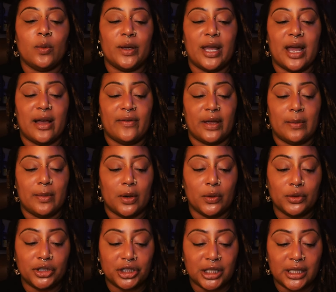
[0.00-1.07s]
We have
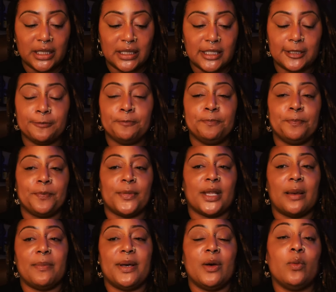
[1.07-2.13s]
emotions,
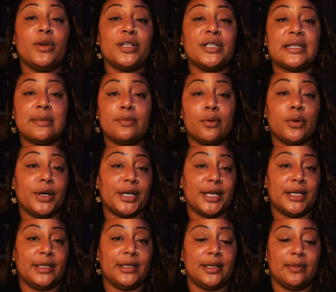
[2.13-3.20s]
but we're
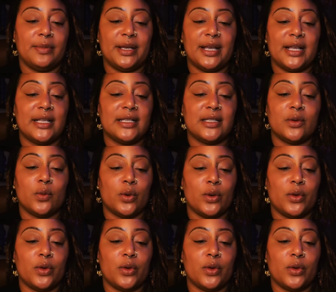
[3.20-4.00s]
supported because,